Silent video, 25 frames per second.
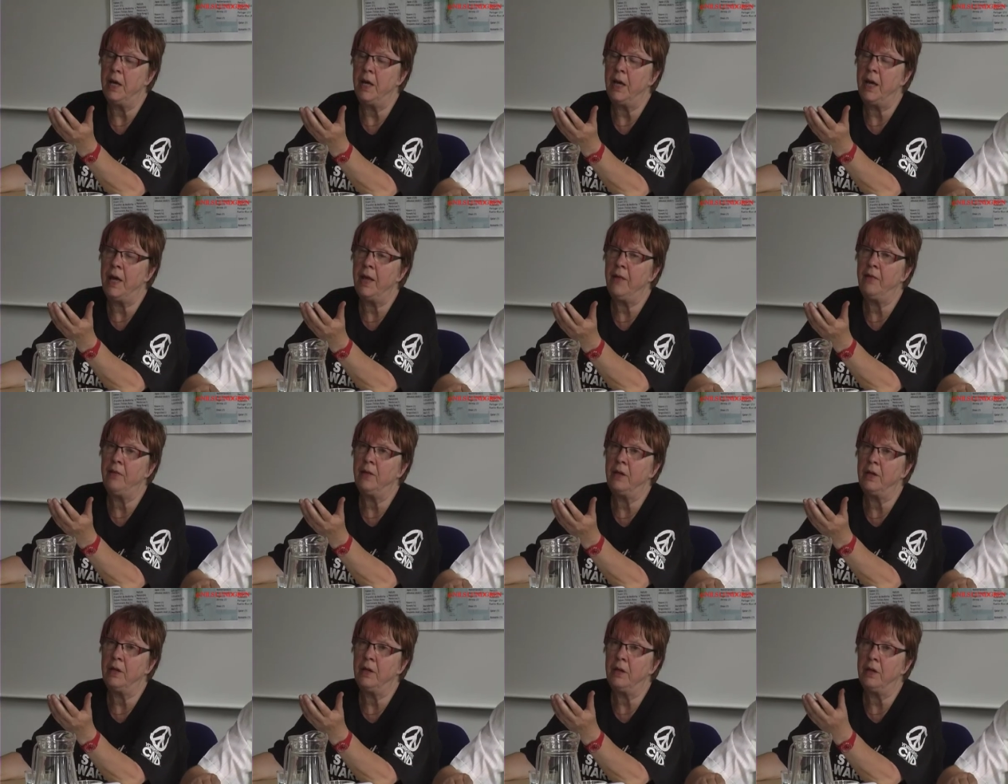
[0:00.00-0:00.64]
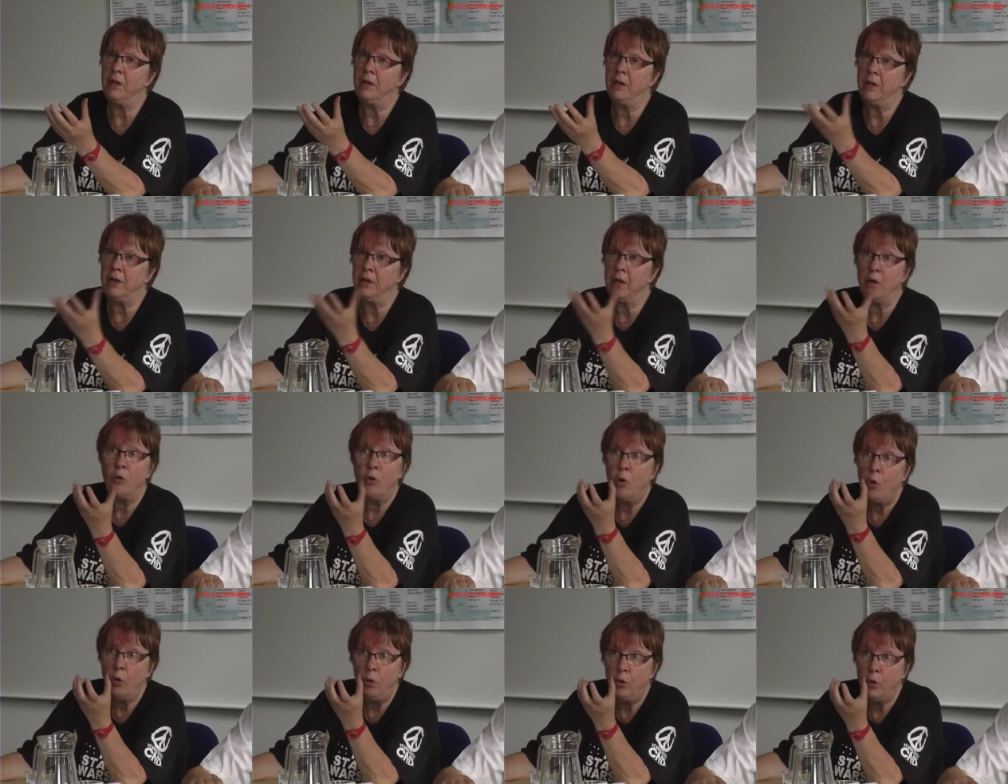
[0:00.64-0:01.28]
and the
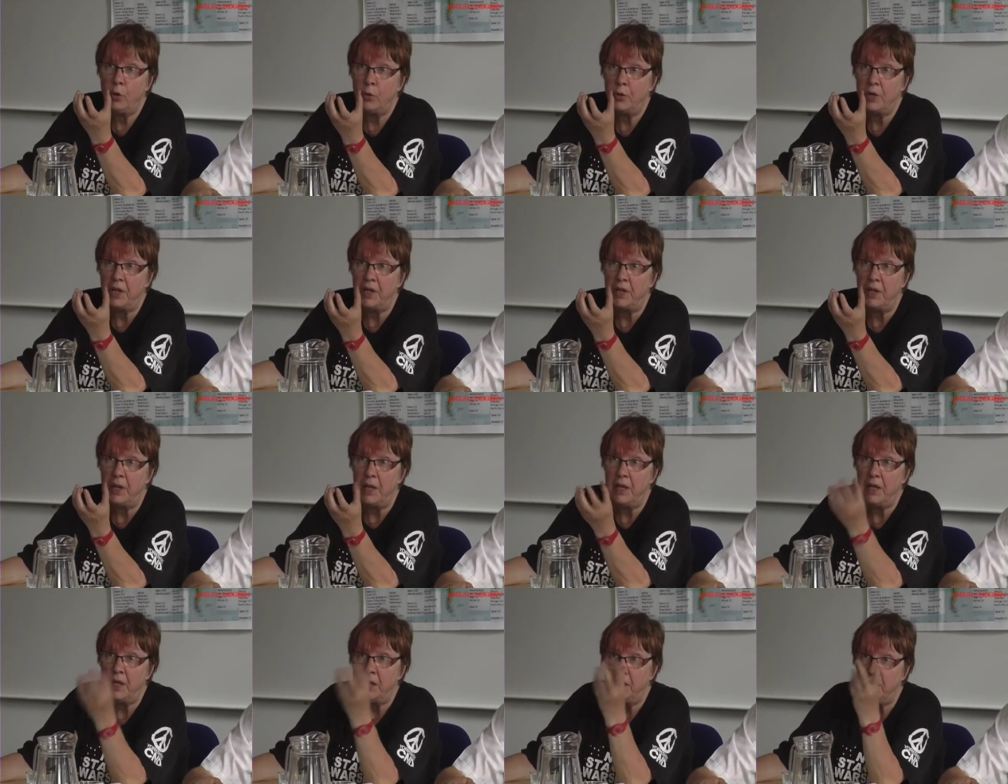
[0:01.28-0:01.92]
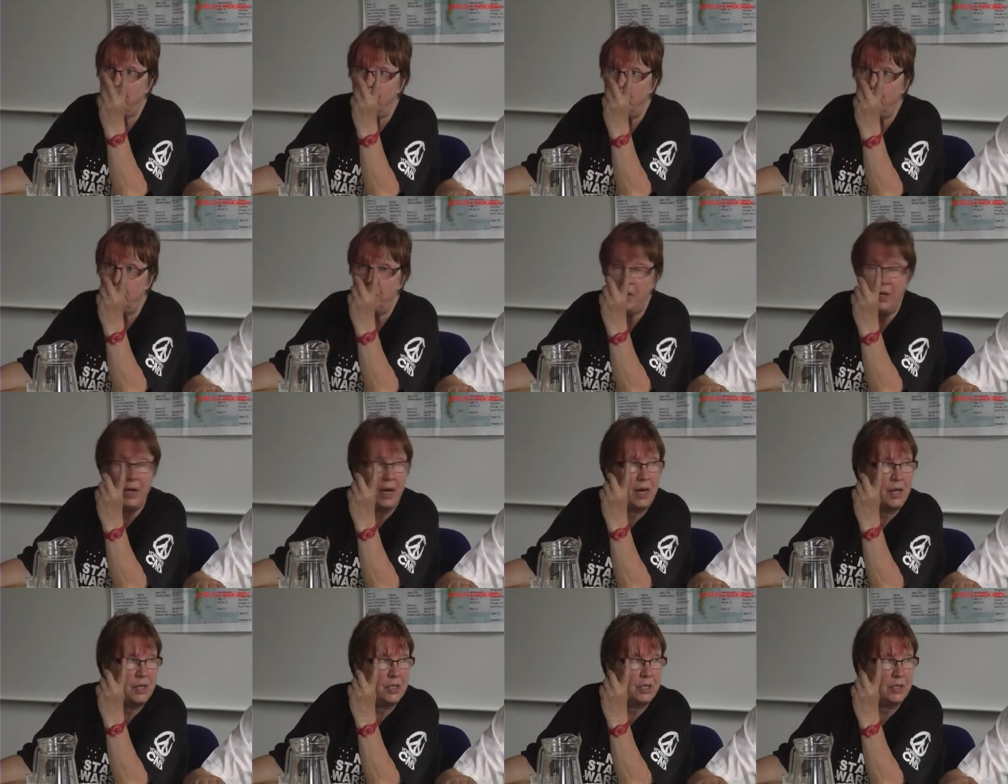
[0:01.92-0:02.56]
whole Nordic,
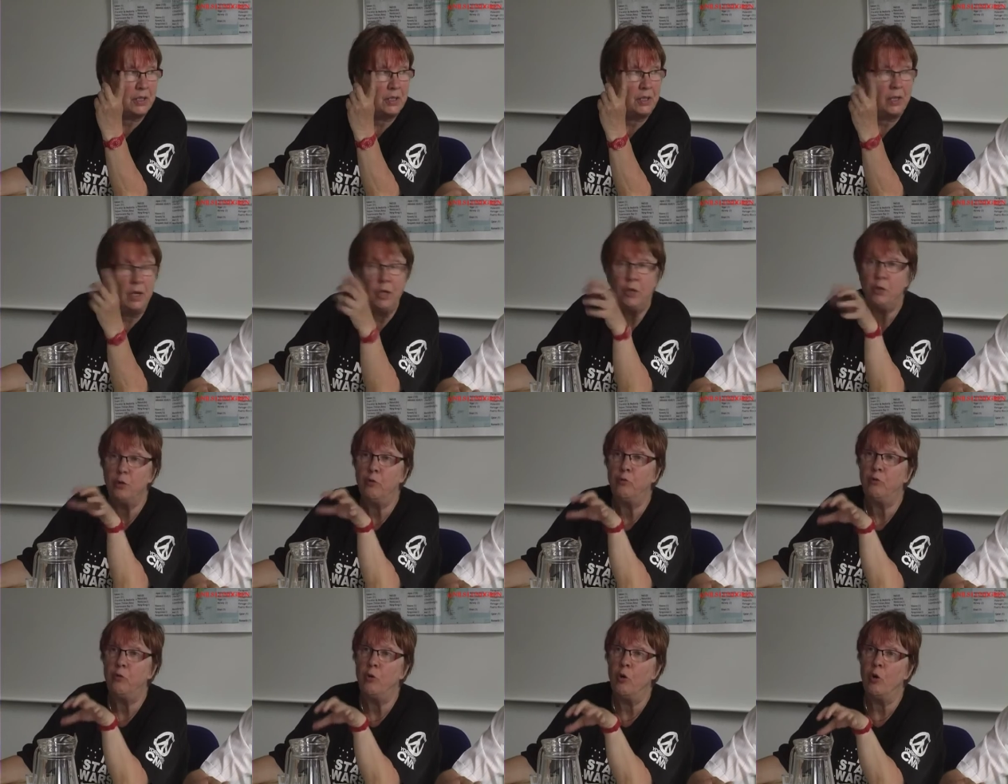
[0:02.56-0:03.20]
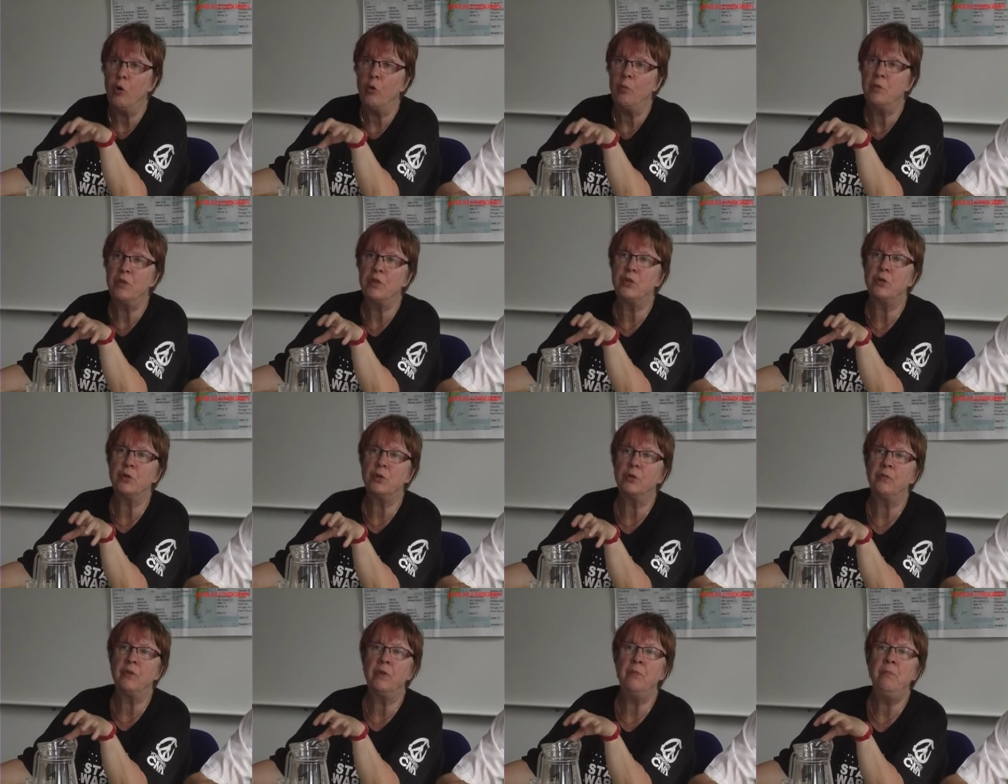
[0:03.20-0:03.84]
including Iceland, to form a
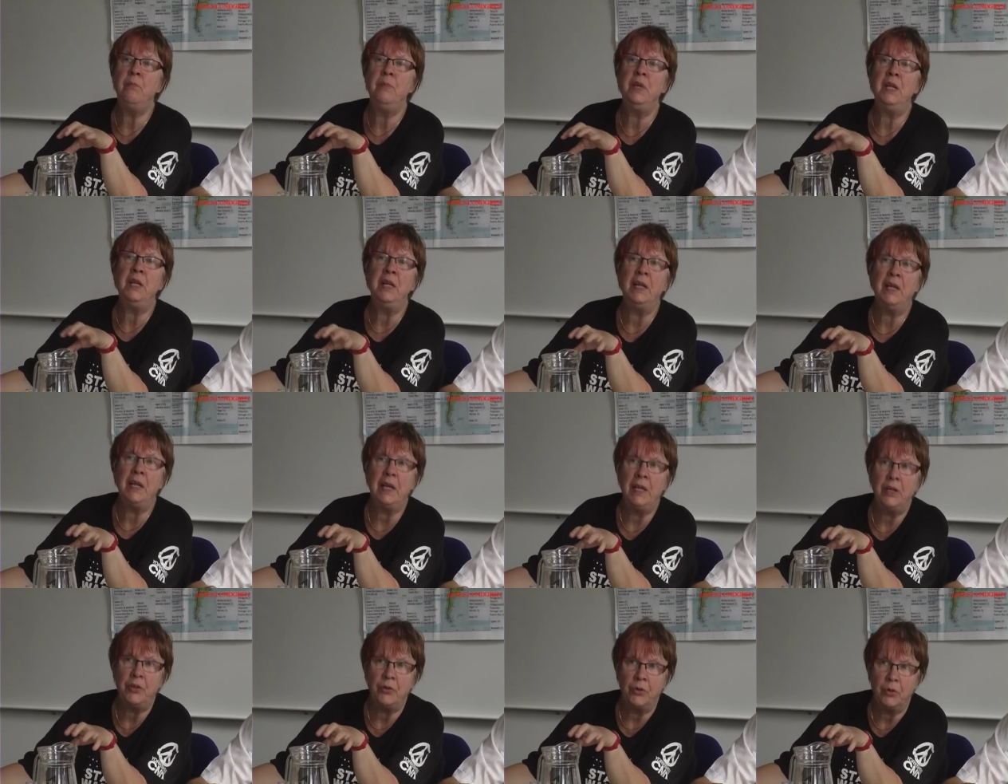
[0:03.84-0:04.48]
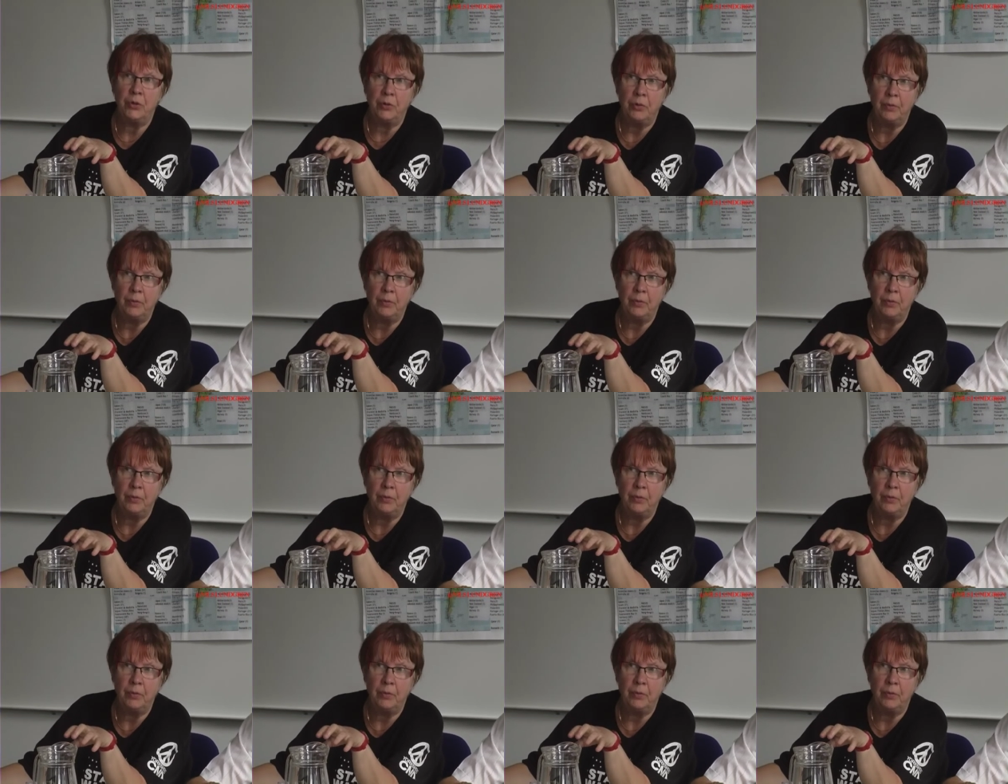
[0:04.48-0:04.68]
sort of a mini NATO.